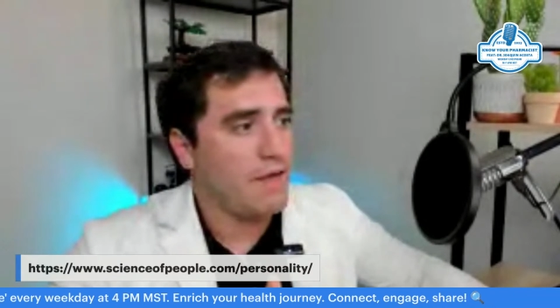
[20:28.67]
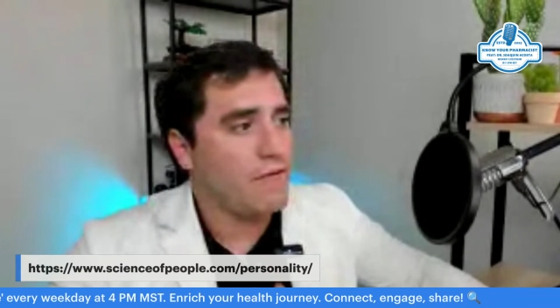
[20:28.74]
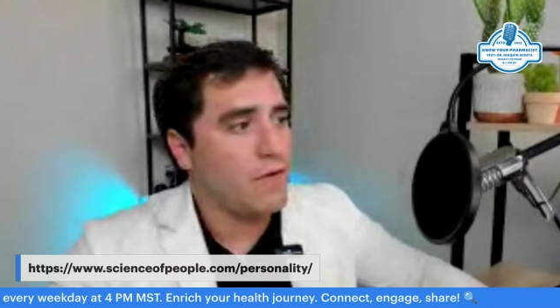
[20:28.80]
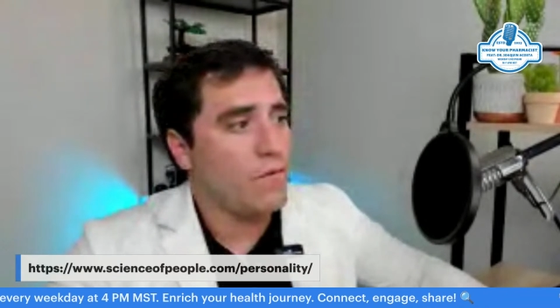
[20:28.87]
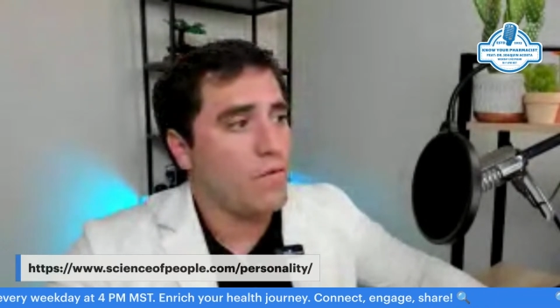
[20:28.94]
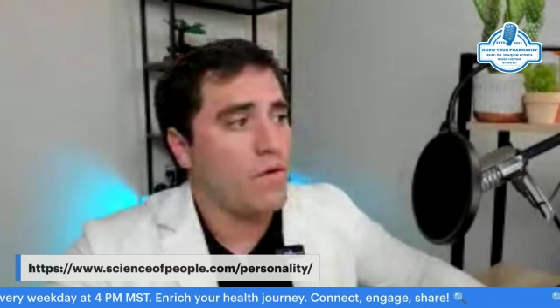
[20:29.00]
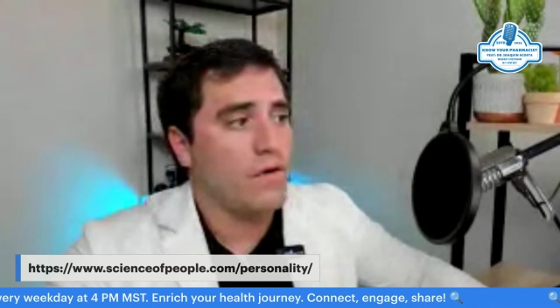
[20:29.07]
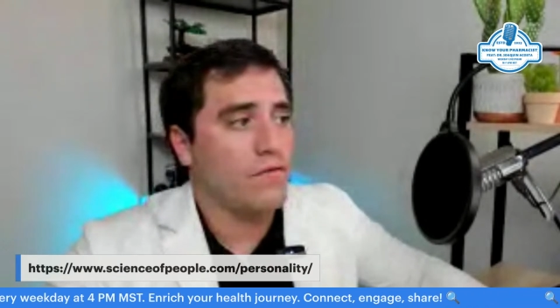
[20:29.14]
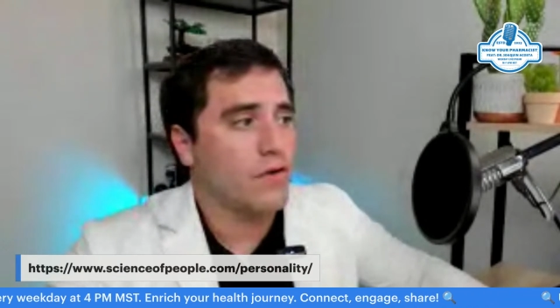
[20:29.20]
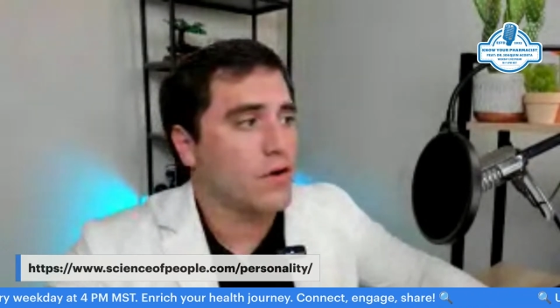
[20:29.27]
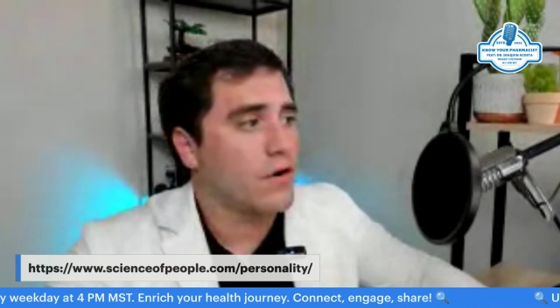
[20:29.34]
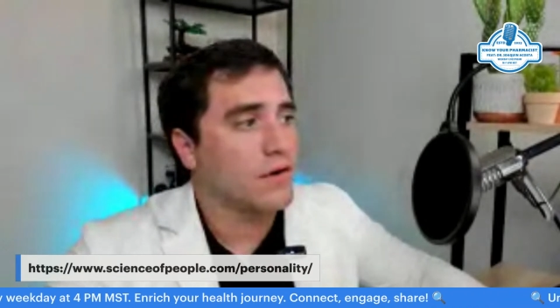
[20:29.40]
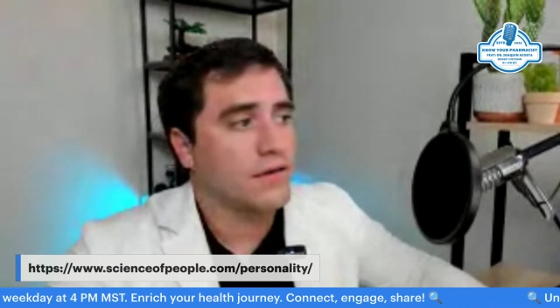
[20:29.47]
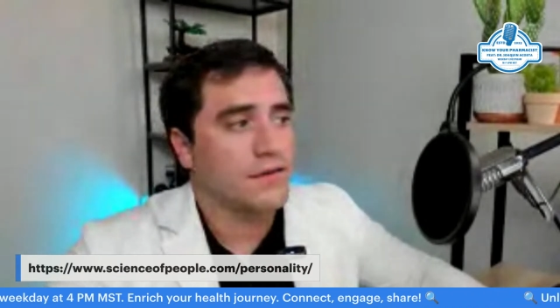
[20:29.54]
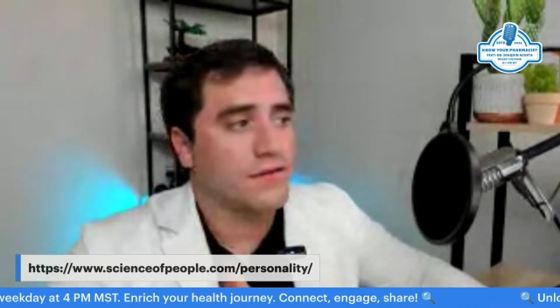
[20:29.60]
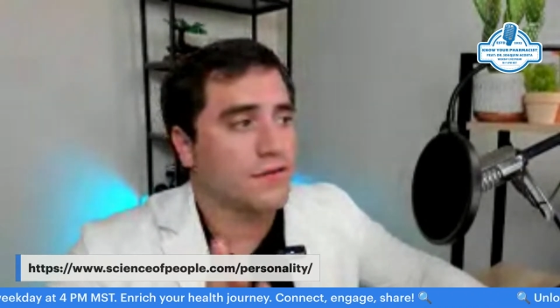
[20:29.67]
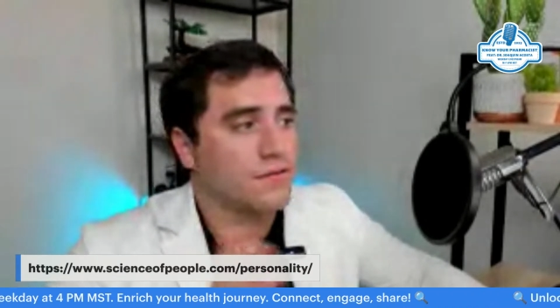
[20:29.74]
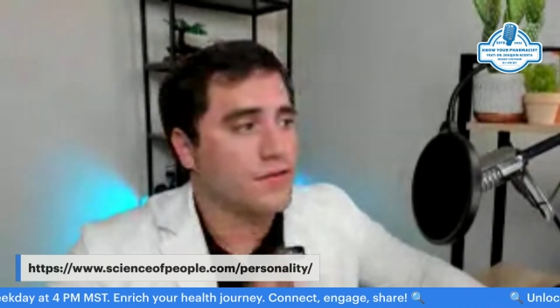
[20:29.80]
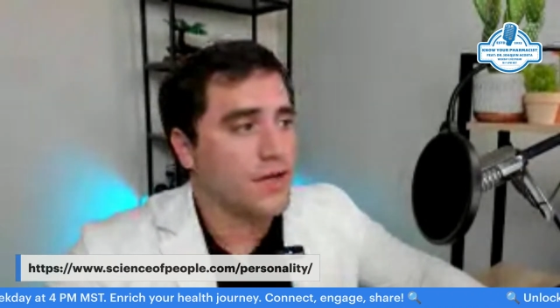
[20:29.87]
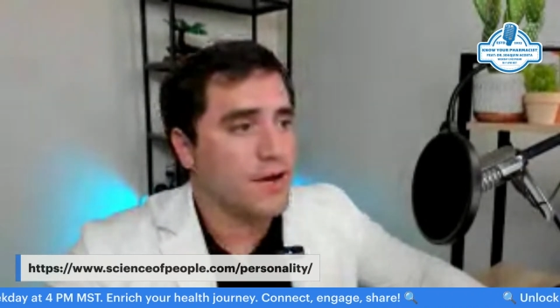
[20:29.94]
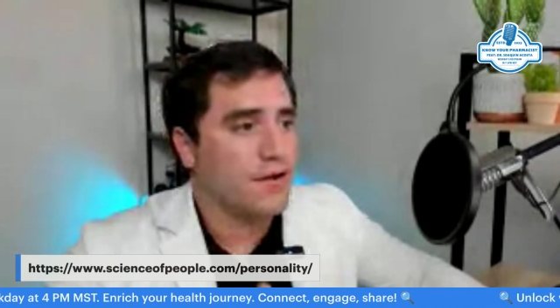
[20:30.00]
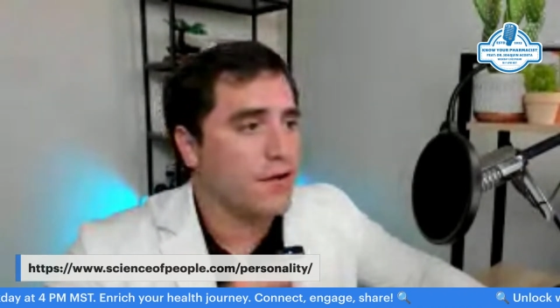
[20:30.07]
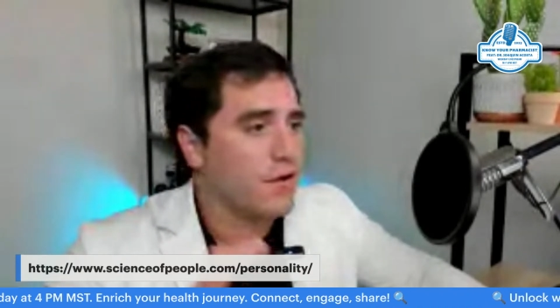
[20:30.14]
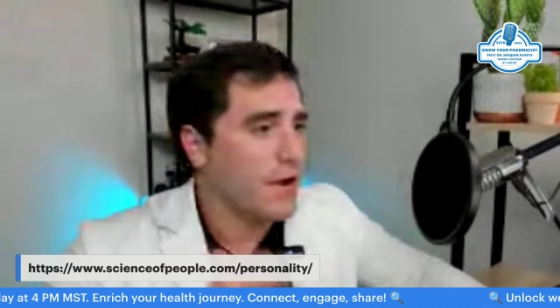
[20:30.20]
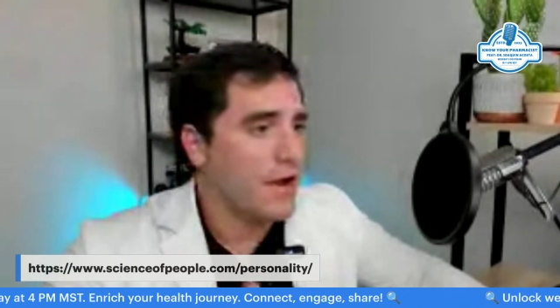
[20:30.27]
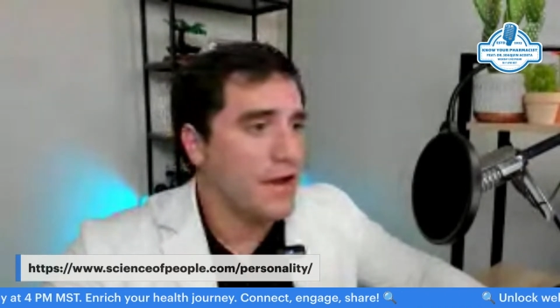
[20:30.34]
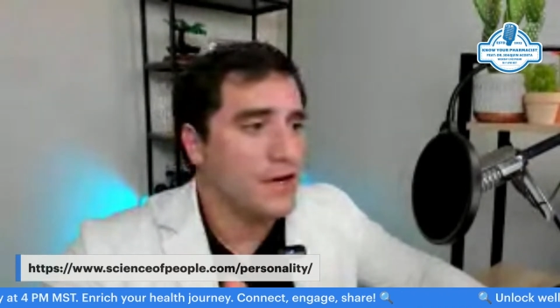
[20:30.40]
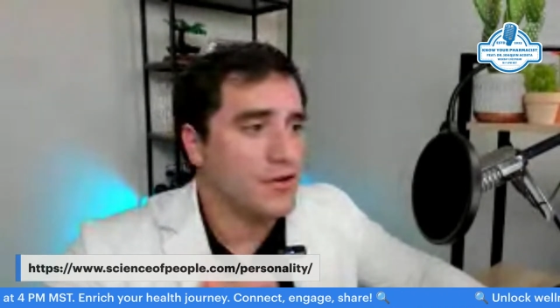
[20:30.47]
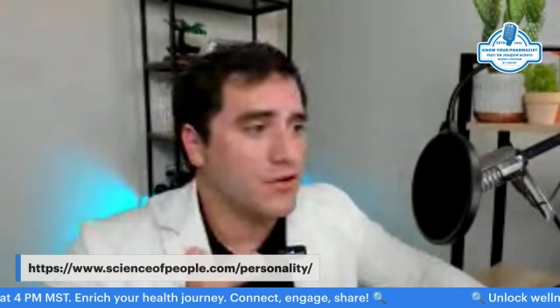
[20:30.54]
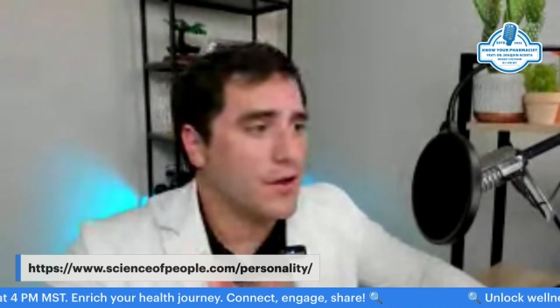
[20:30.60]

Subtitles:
Everyone, regardless of gender, age,